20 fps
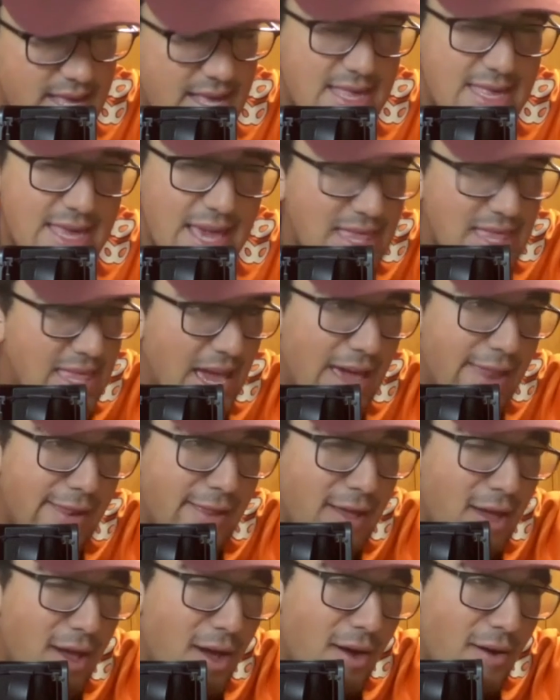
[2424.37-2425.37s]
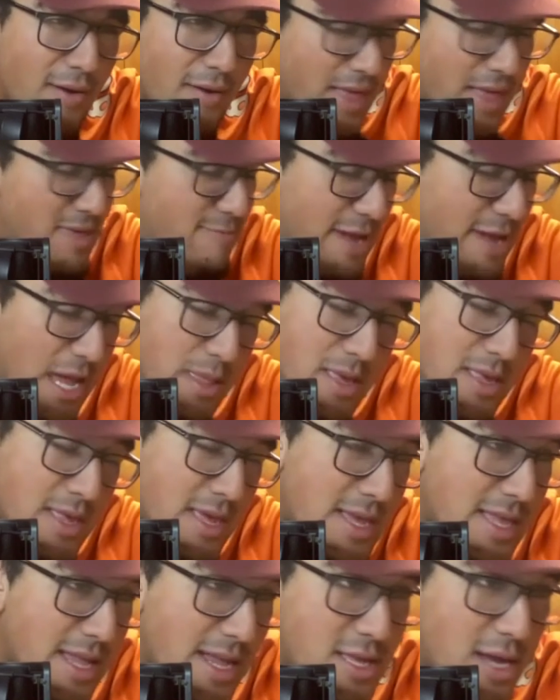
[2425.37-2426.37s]
He said that at the beginning of the
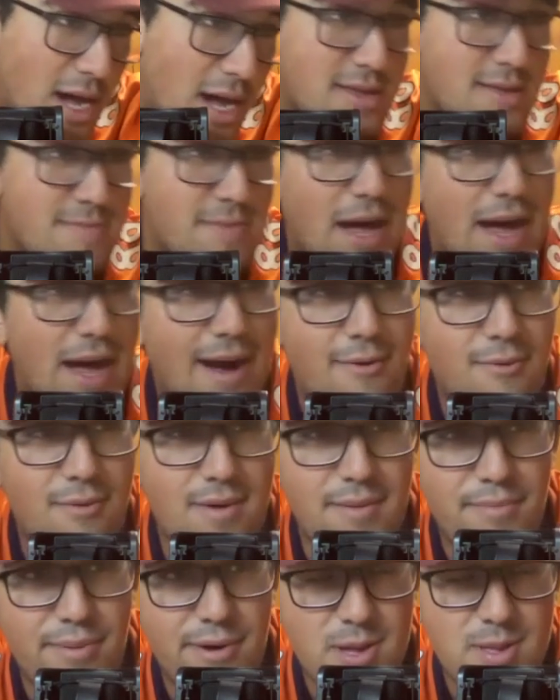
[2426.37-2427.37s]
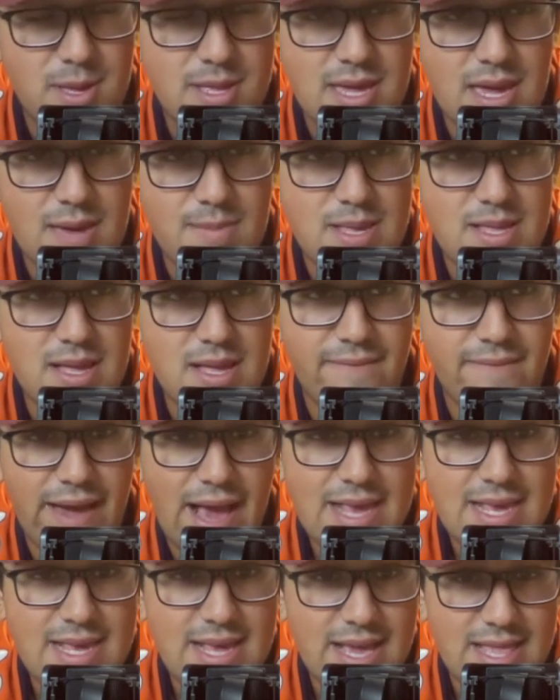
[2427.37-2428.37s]
season, he talked about how one player on the team is not
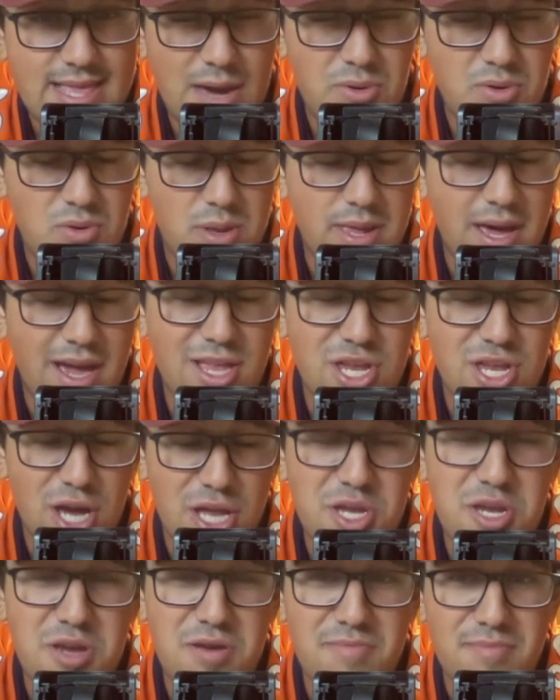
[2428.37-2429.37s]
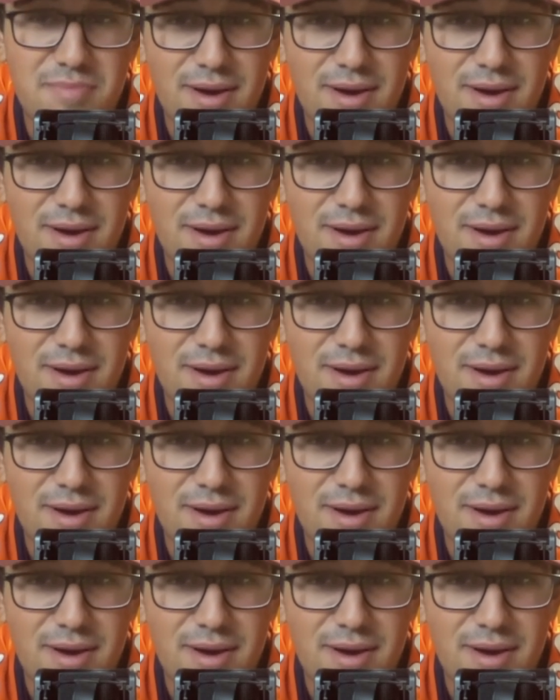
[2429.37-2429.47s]
vaccinated and that we will not judge him.